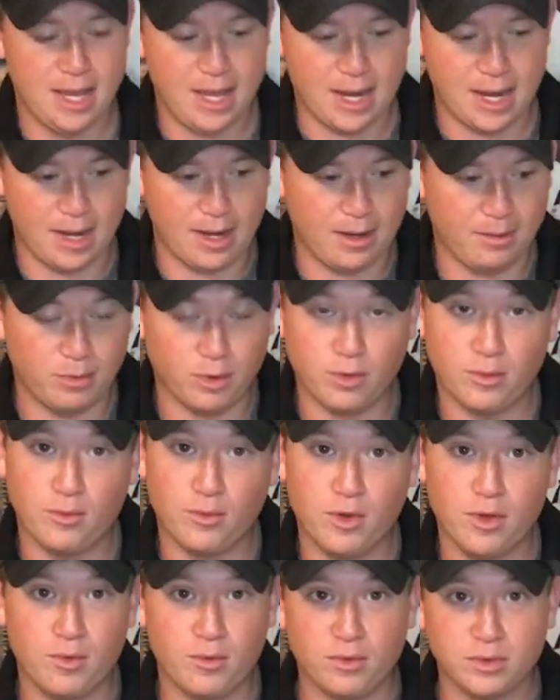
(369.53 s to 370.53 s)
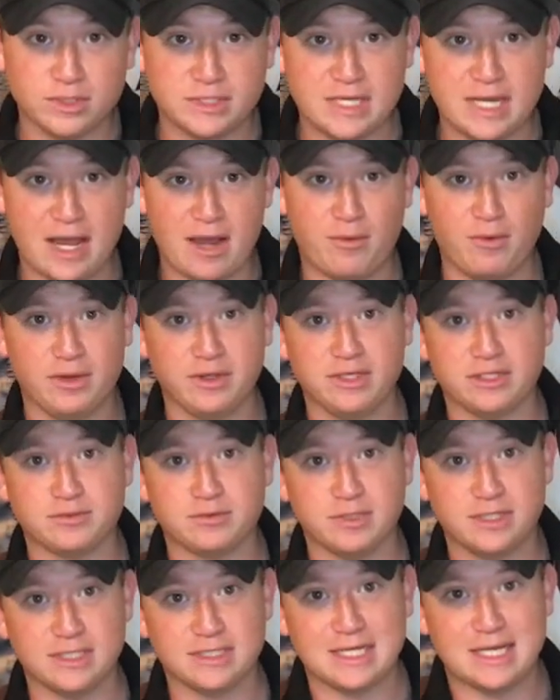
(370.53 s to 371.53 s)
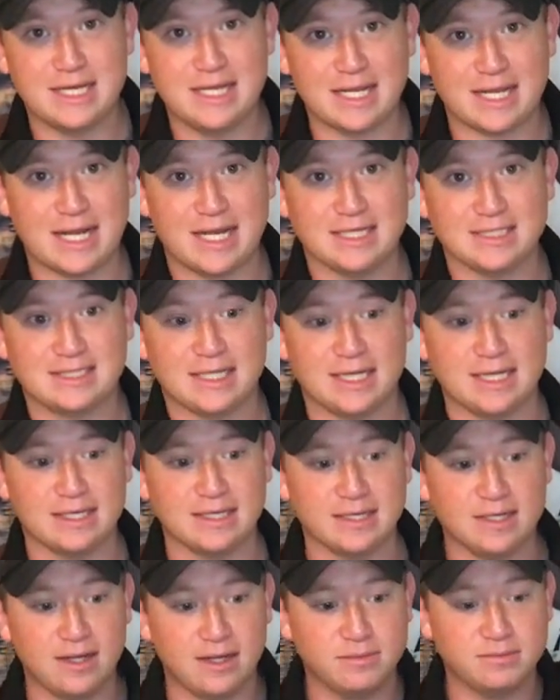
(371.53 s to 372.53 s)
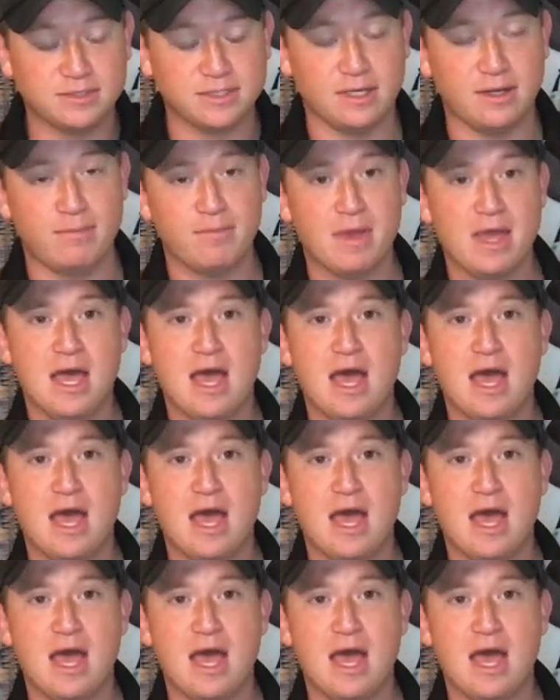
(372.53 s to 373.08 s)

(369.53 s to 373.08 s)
But we'll see how well this one does. I need to kind of tighten it up some.